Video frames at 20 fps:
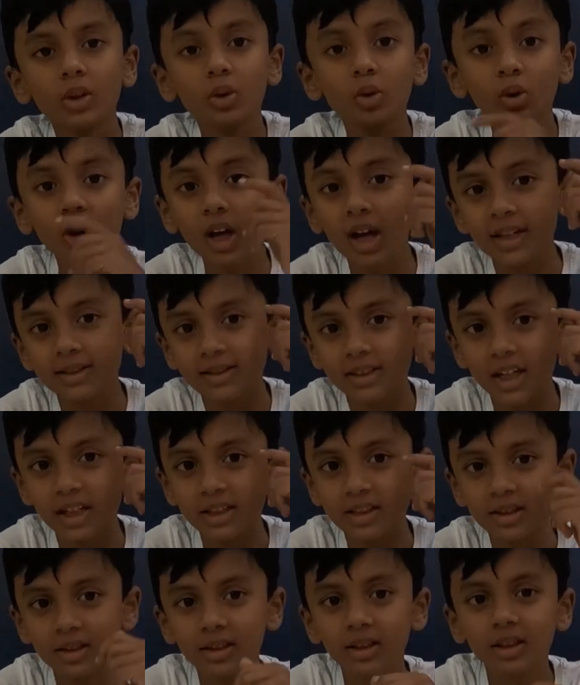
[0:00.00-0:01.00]
Good
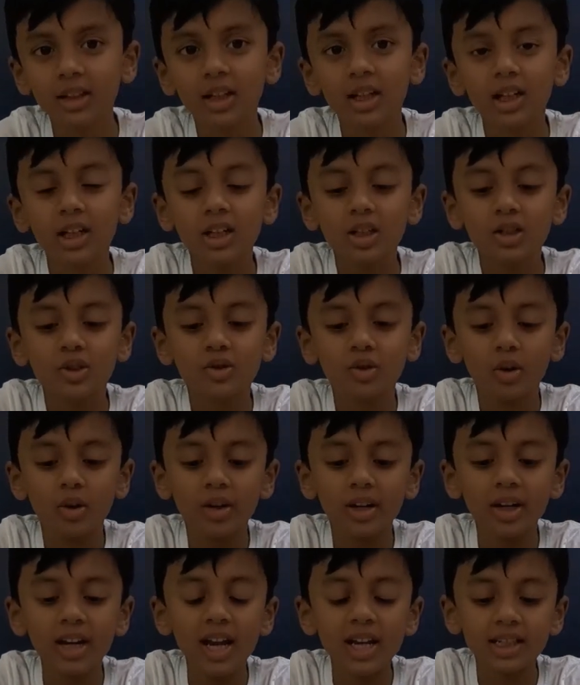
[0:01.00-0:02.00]
eyesight. So
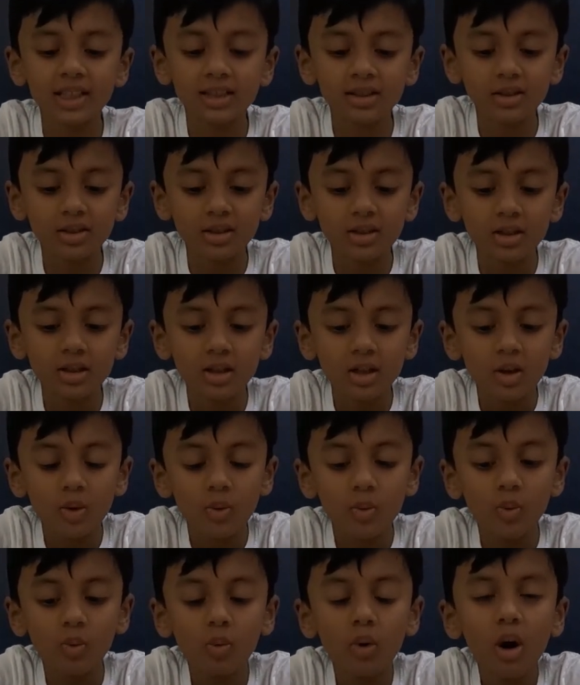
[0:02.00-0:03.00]
next,
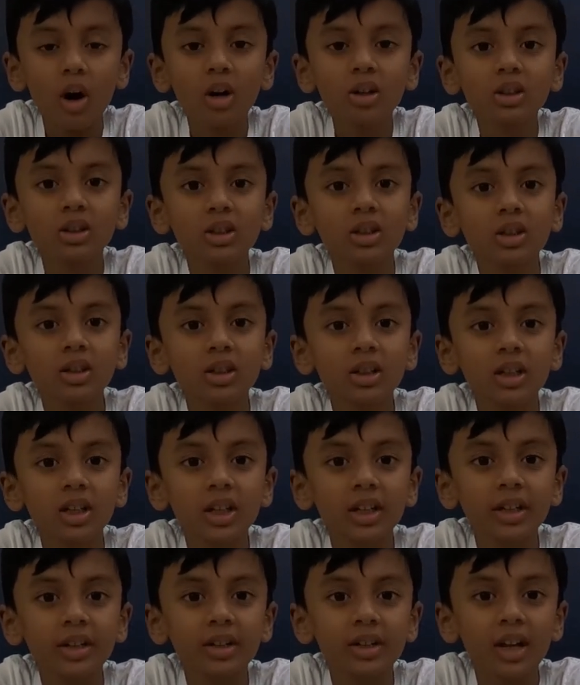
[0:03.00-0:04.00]
what
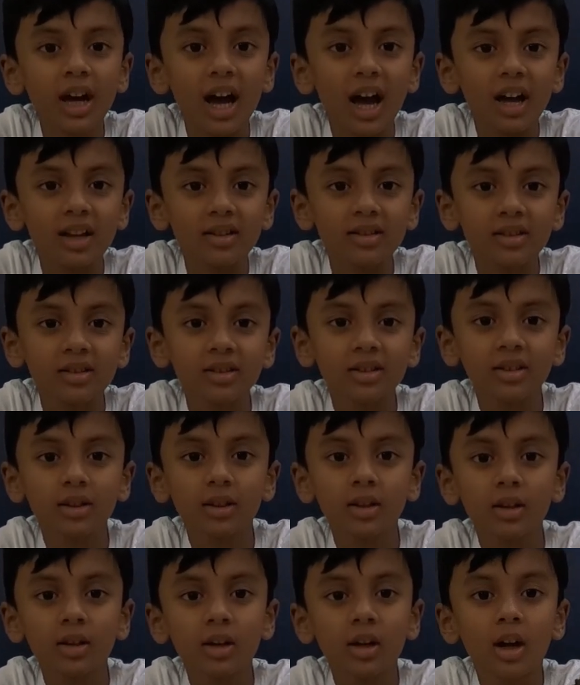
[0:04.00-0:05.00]
it has
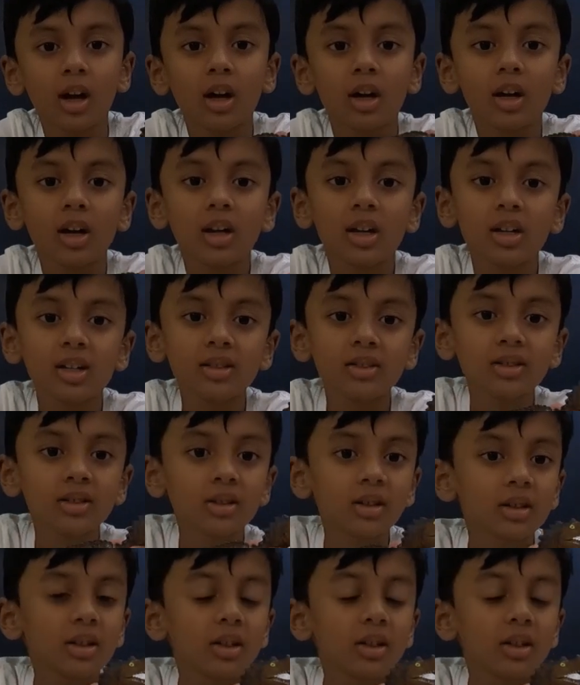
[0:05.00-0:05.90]
is,